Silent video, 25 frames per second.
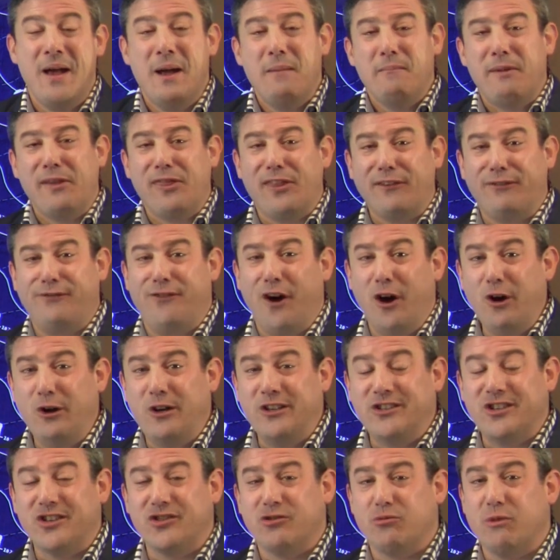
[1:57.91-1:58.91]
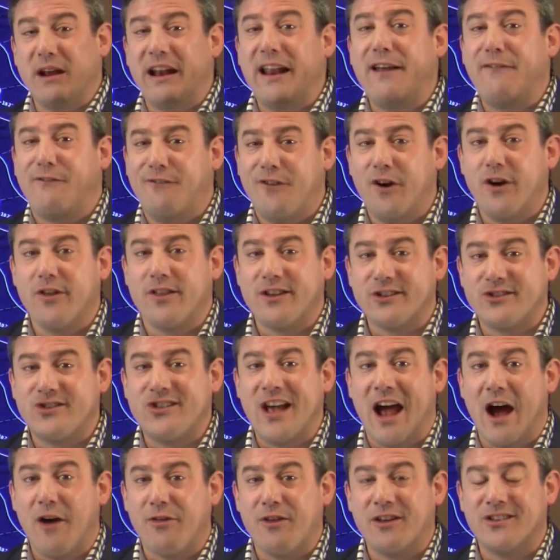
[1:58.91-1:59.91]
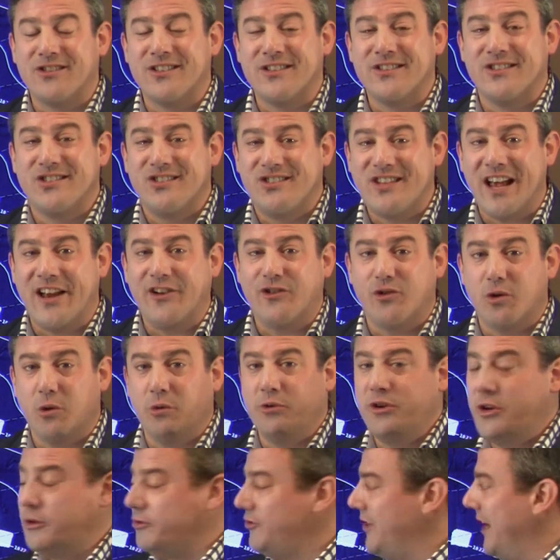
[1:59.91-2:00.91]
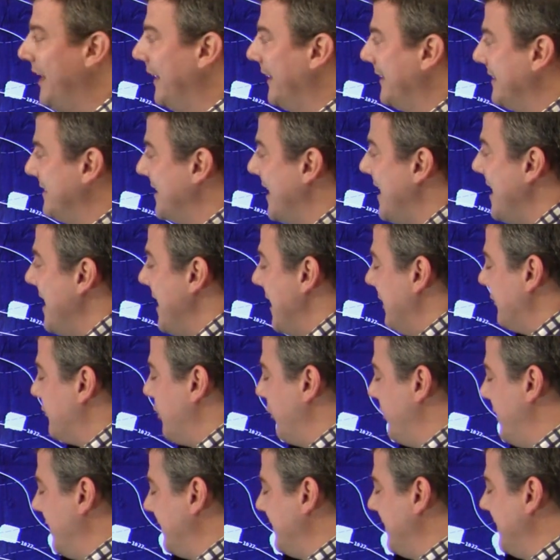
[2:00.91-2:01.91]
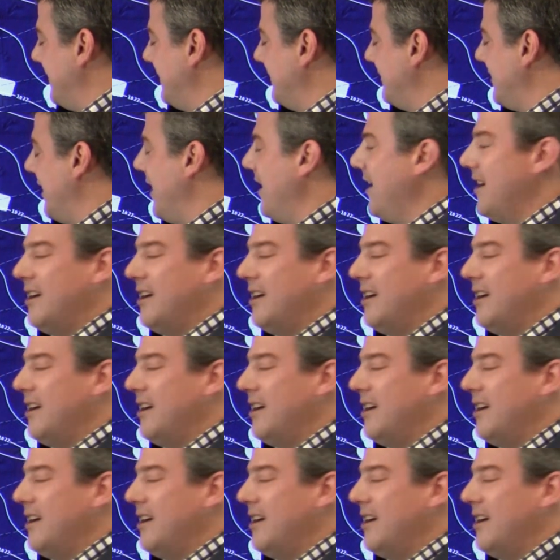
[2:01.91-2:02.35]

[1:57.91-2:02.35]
But the focus is really further south. It's in central New Zealand. So this is